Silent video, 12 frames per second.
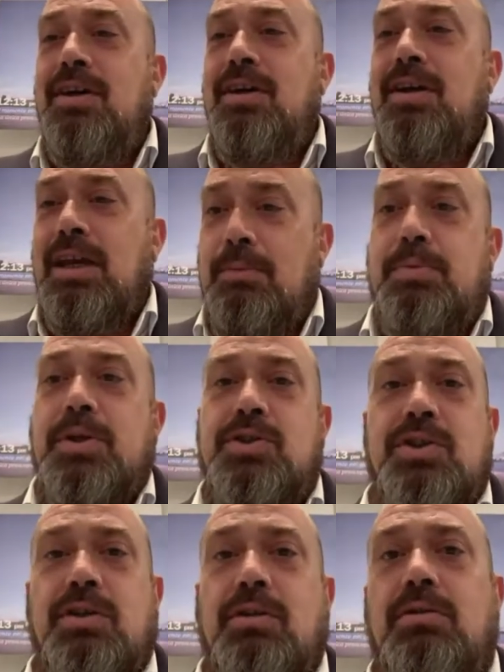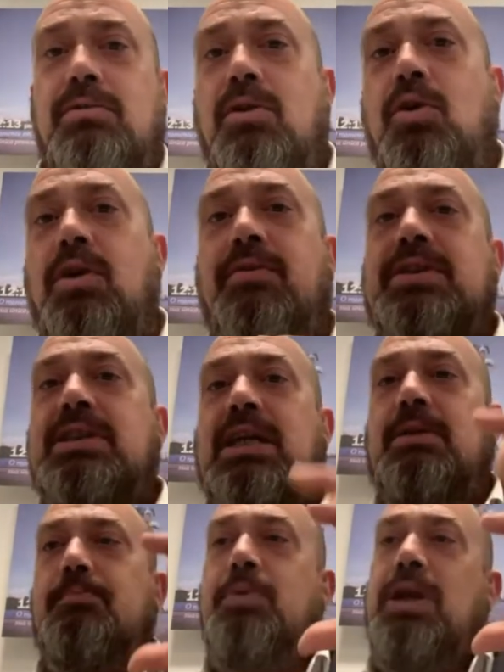in Brazil, all of a
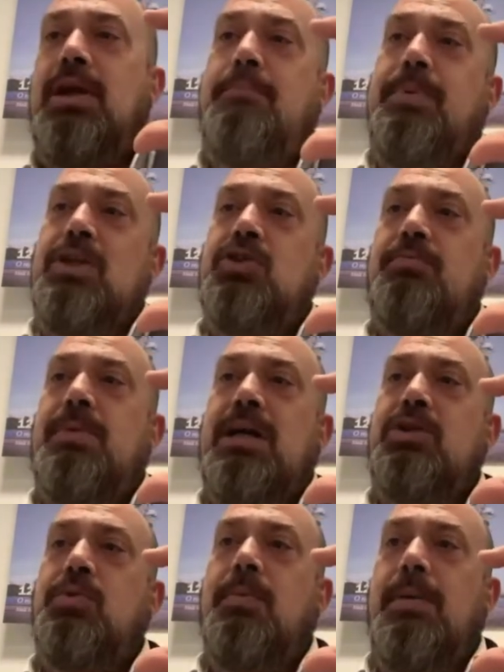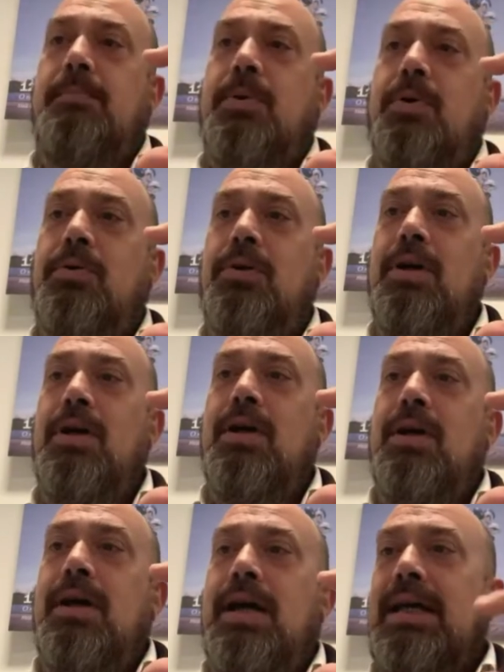sudden putting a picture of my swimming pool
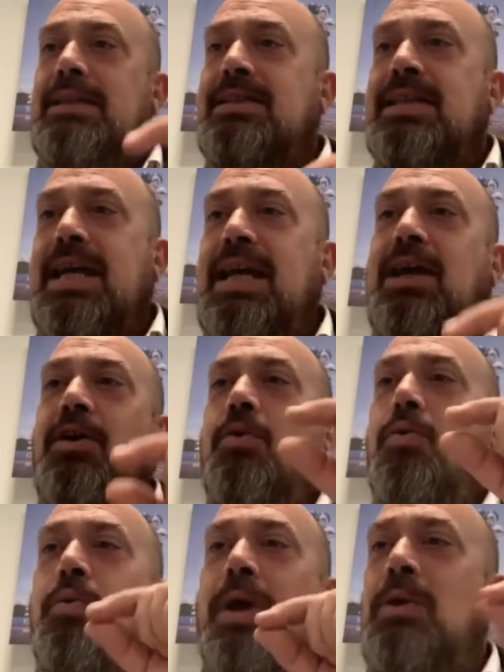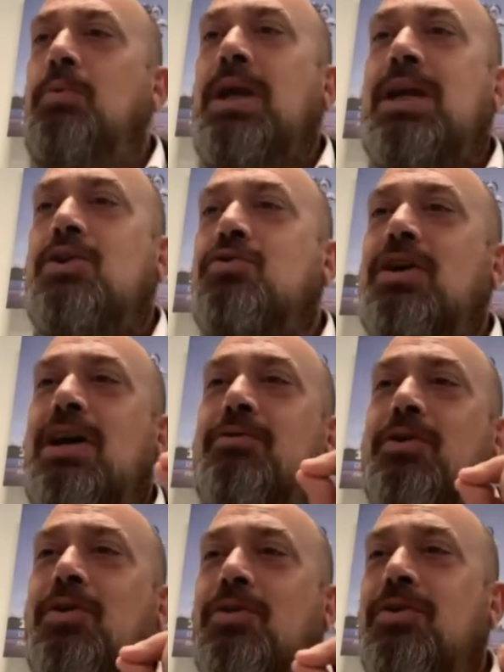and saying, when we can
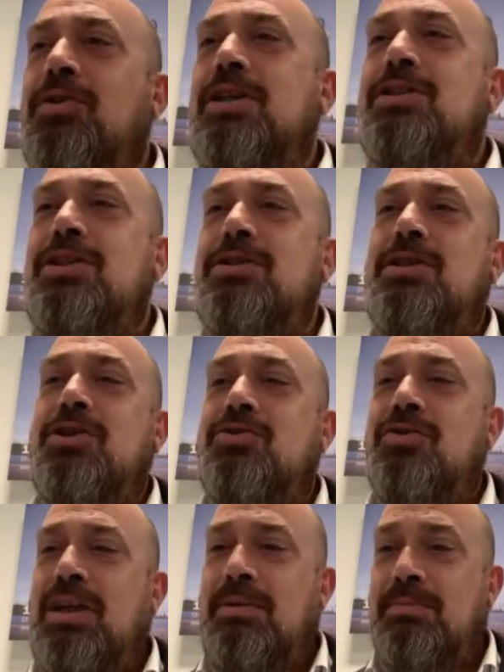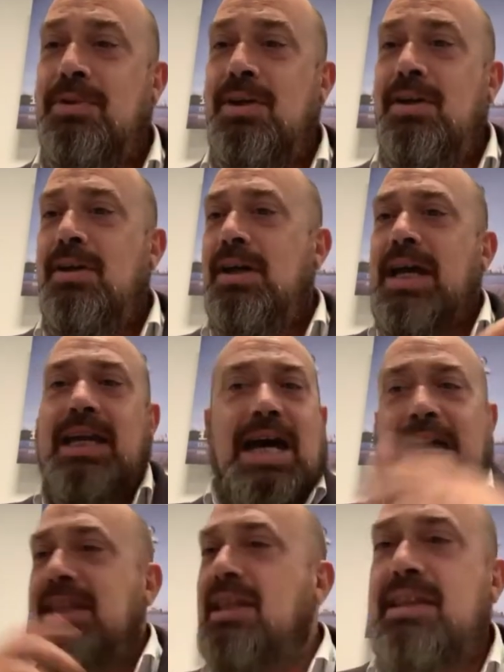travel, this is the dream. And
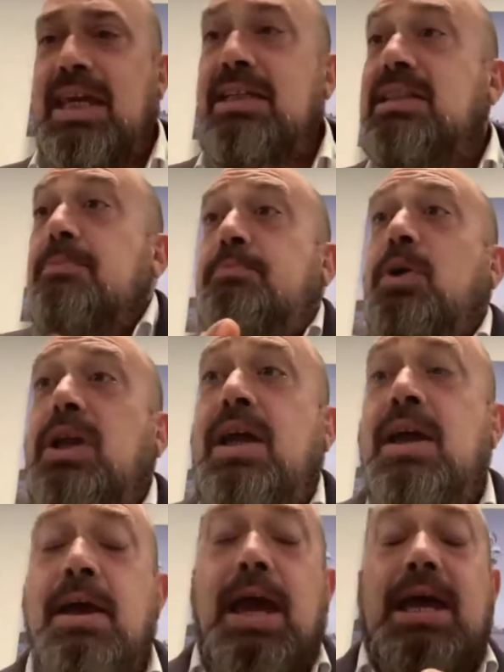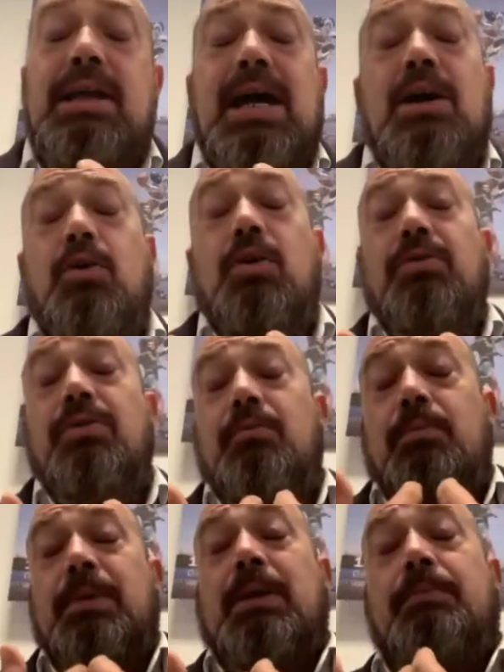other That's things. Putting, and now
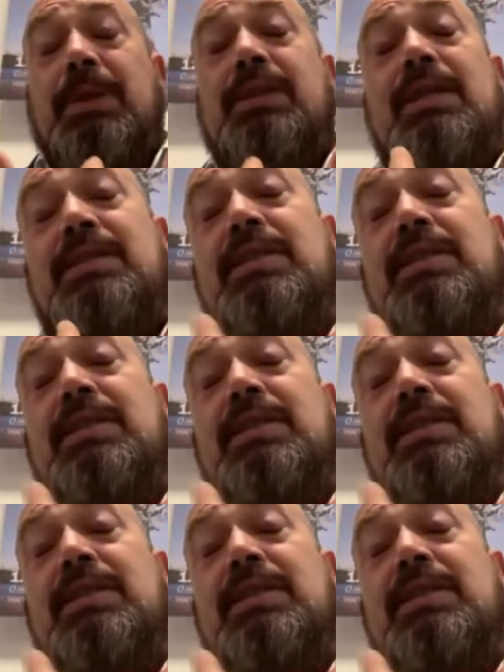but but this is